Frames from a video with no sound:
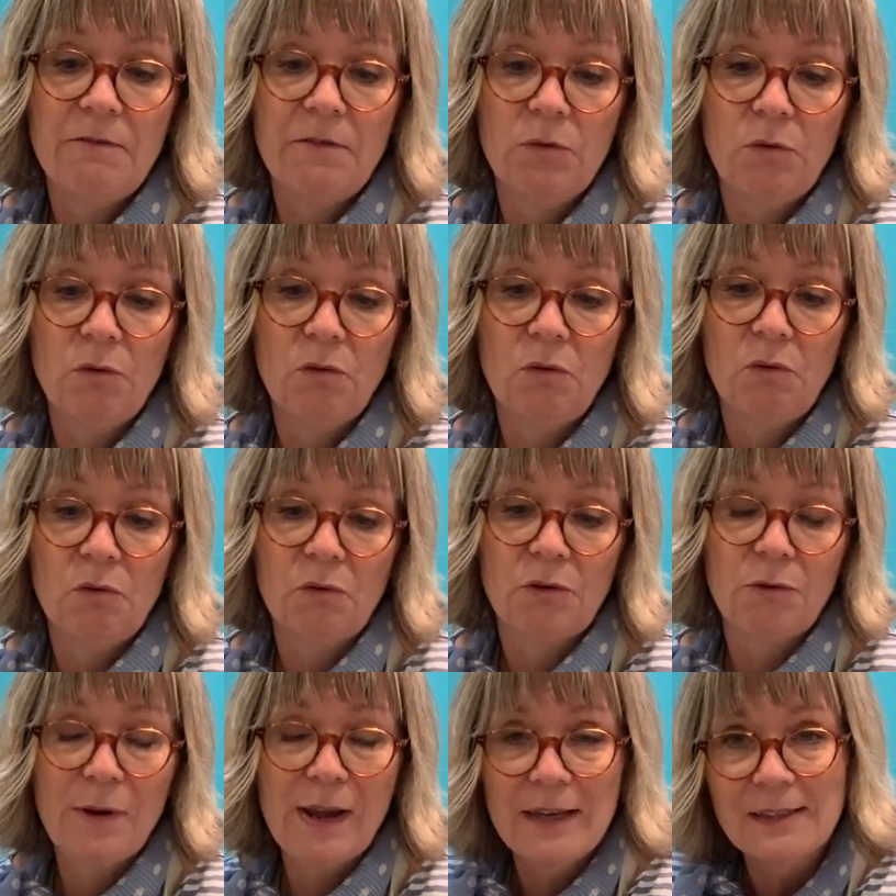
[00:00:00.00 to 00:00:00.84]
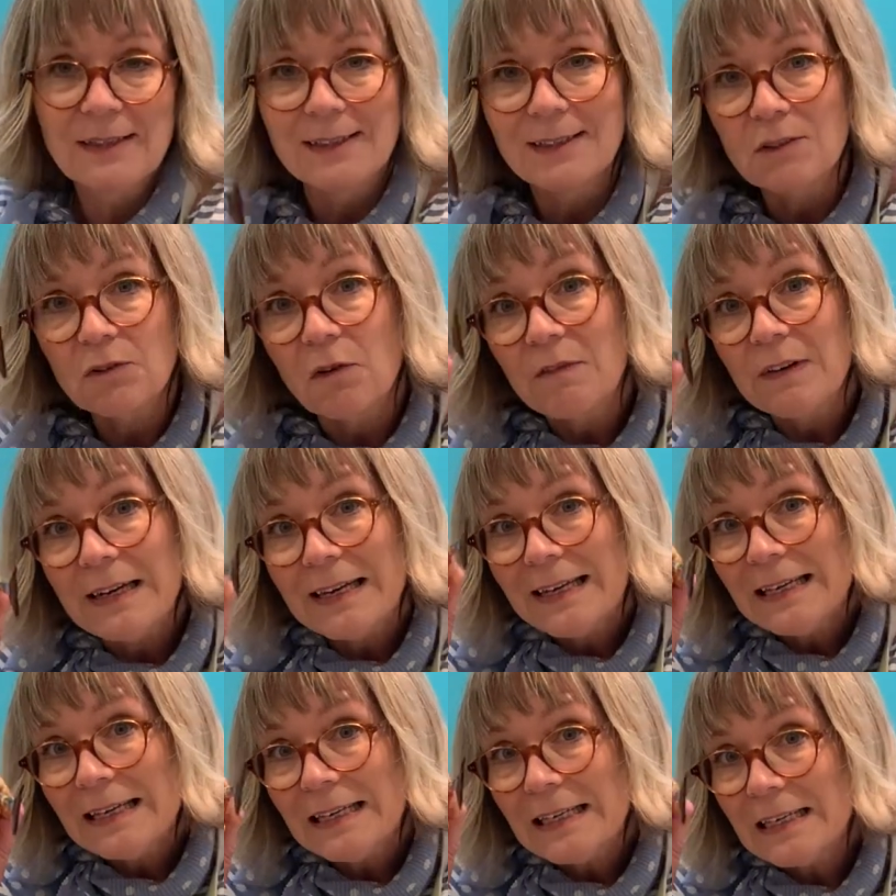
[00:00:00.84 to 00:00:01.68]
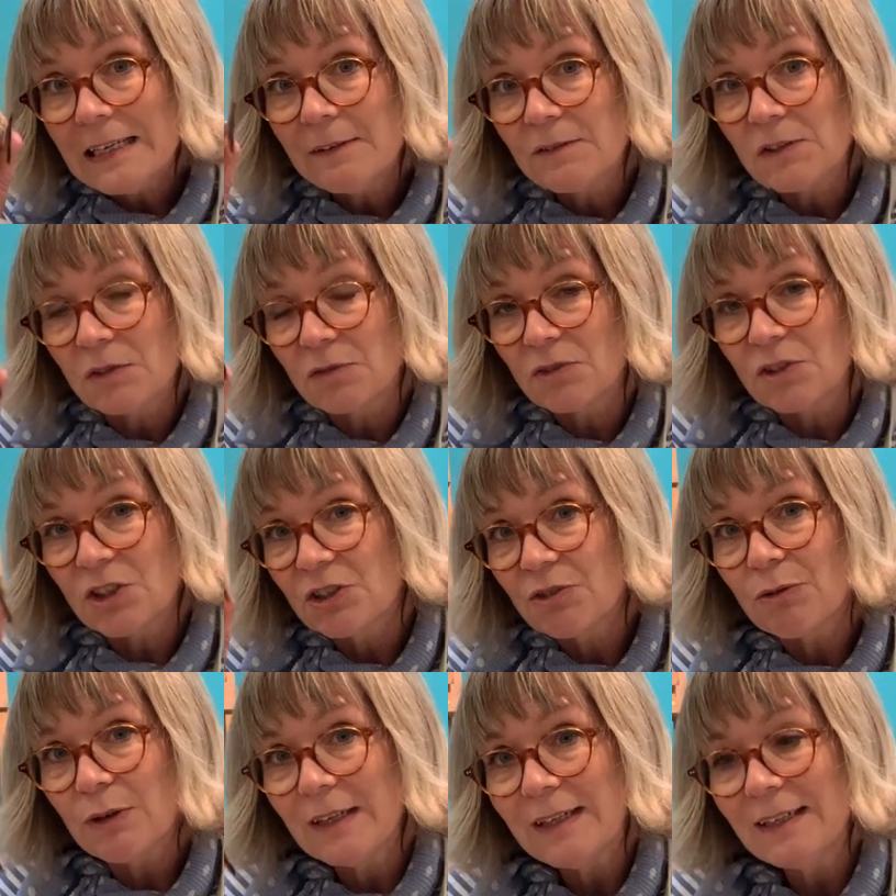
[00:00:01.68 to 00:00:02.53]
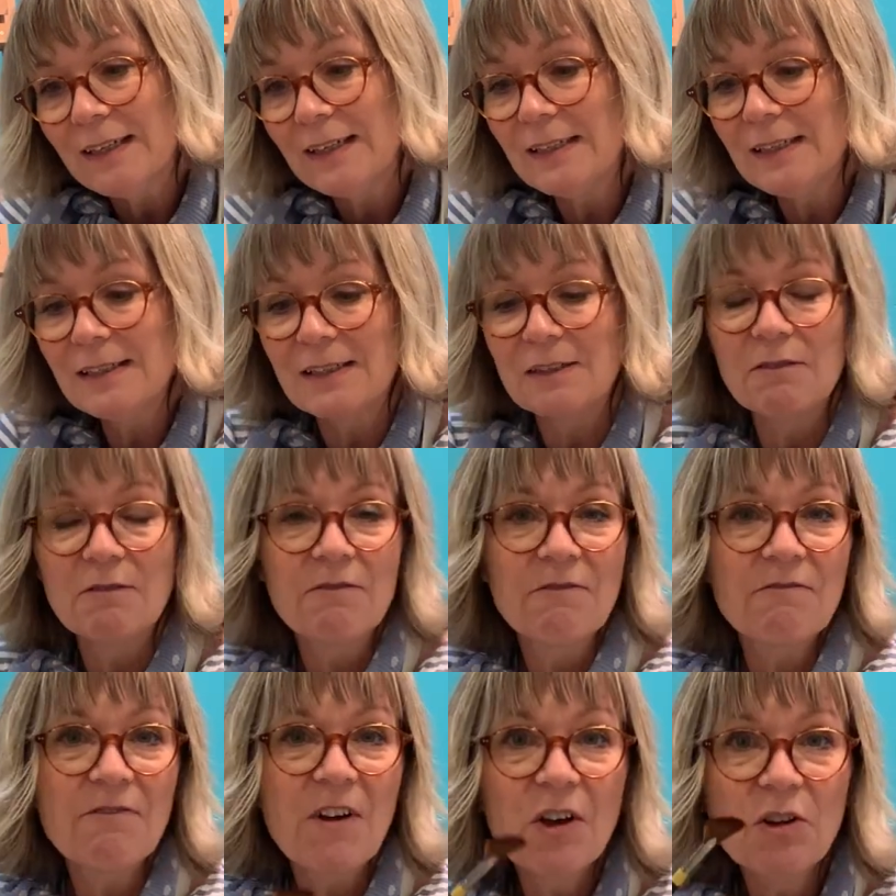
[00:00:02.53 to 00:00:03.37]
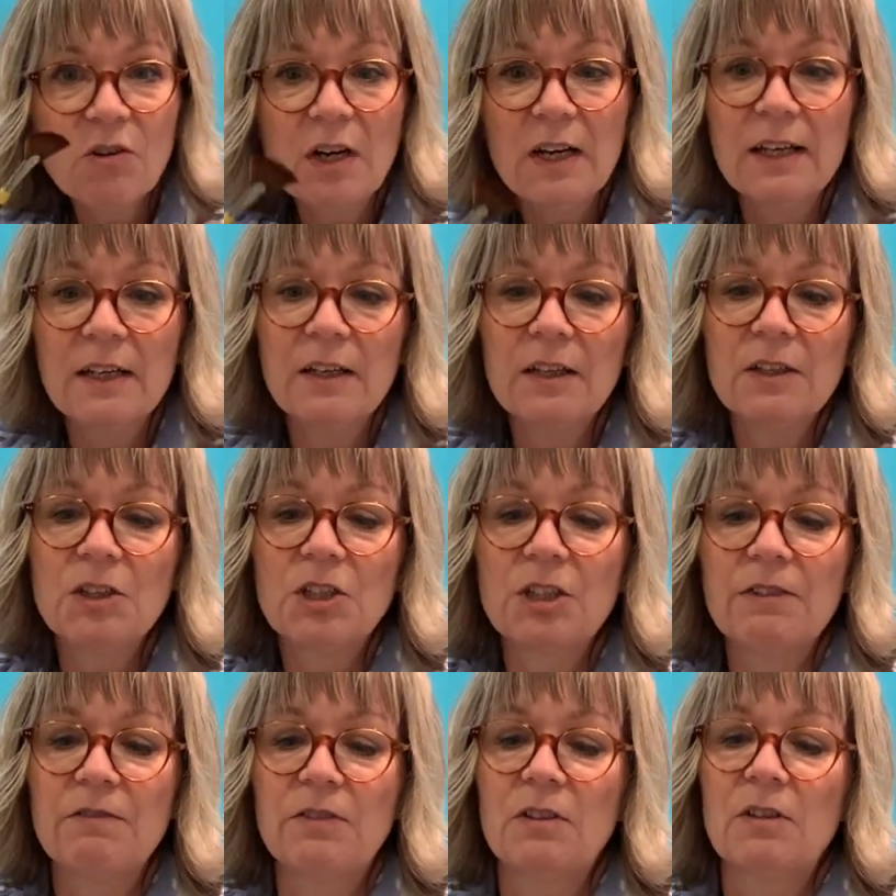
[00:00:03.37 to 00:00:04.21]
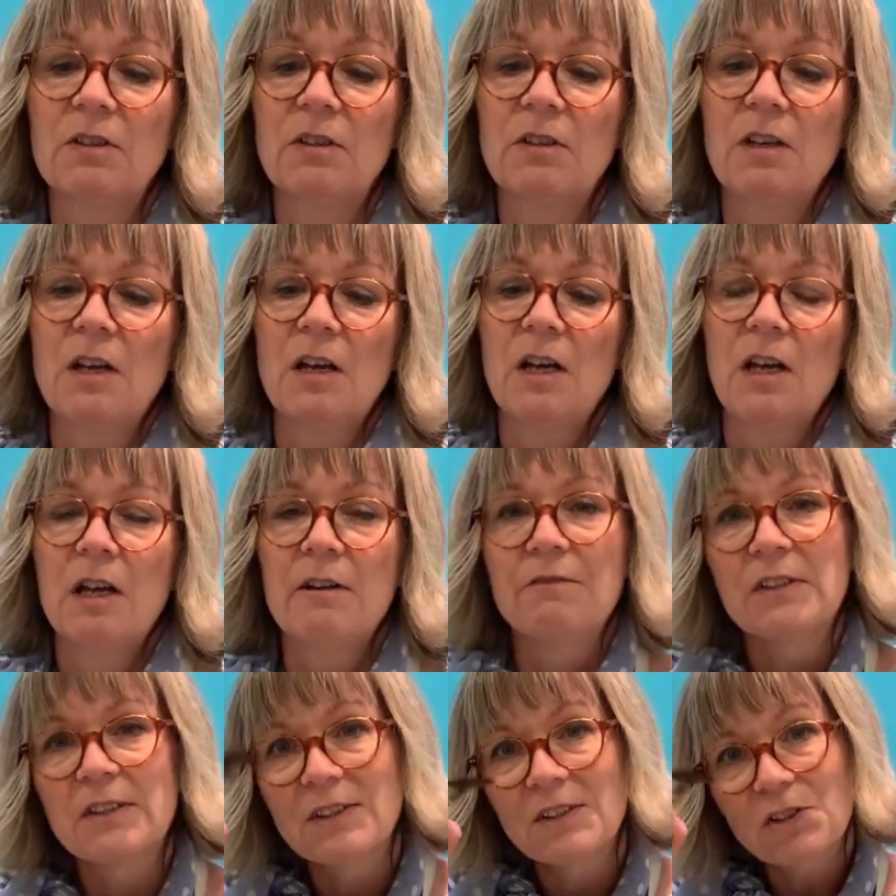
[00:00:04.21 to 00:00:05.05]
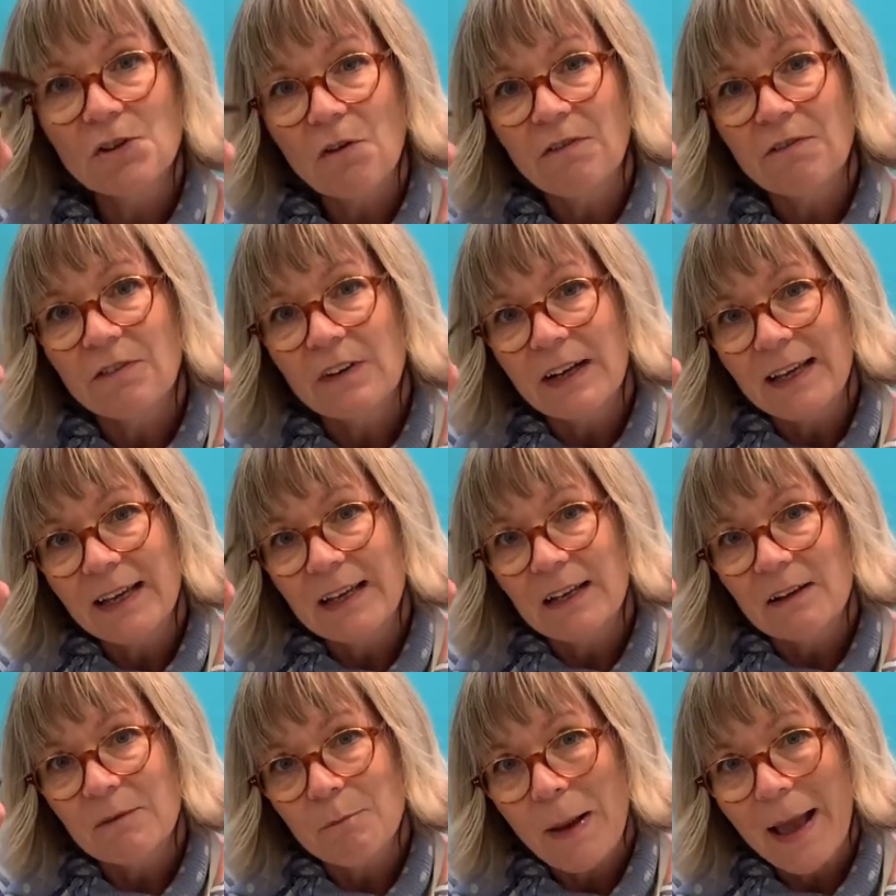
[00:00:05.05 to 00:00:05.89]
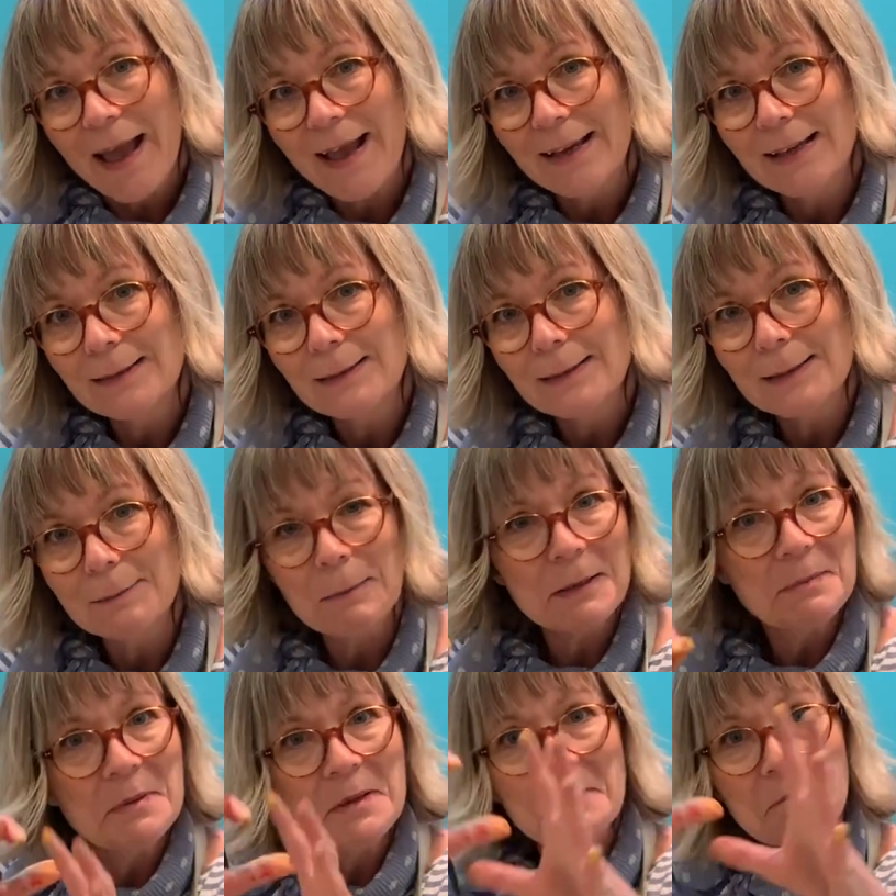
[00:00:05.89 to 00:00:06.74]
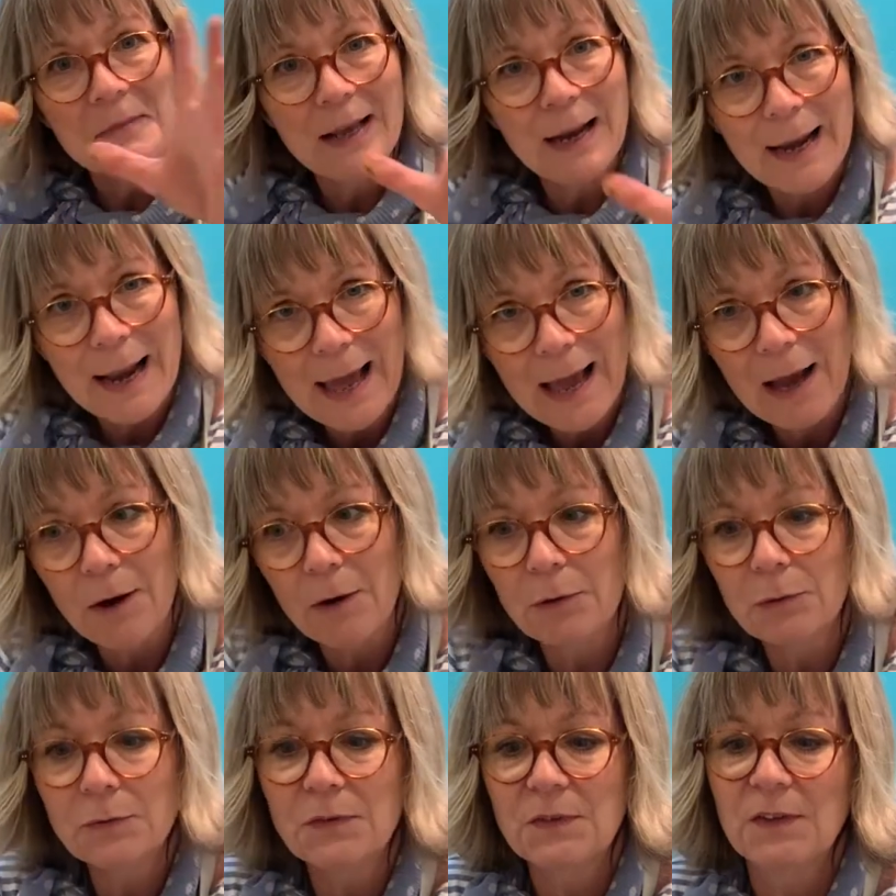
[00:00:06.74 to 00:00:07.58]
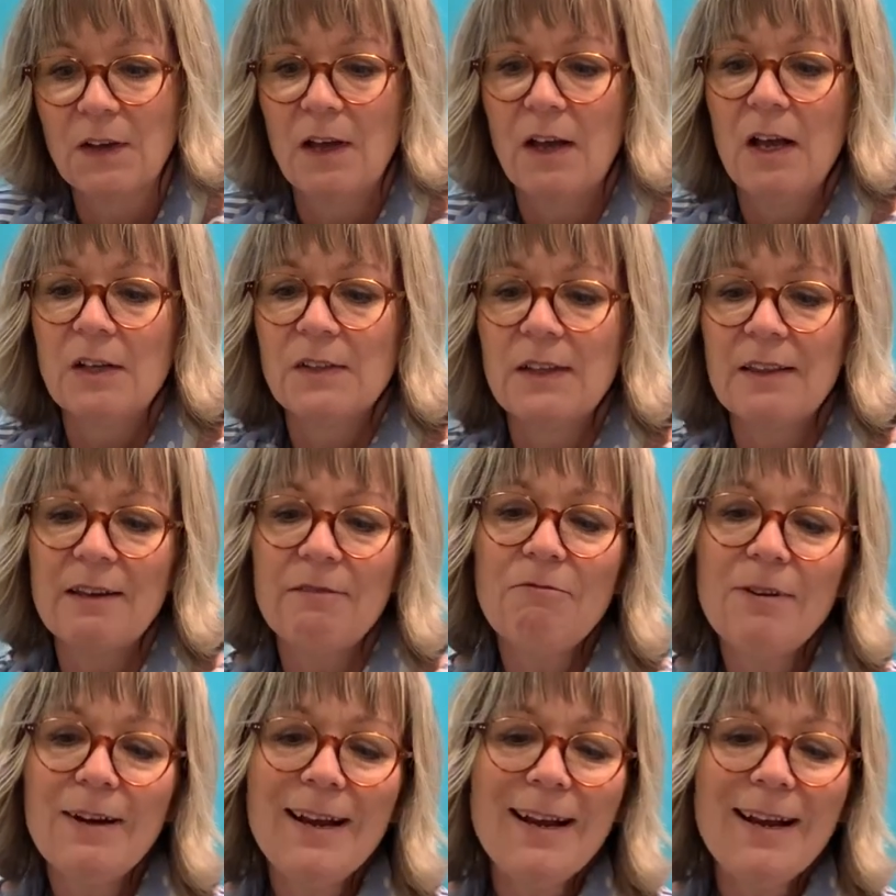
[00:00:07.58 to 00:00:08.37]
for creating sort of leaves on trees and foliage, for softening paint, maybe in clouds. So they're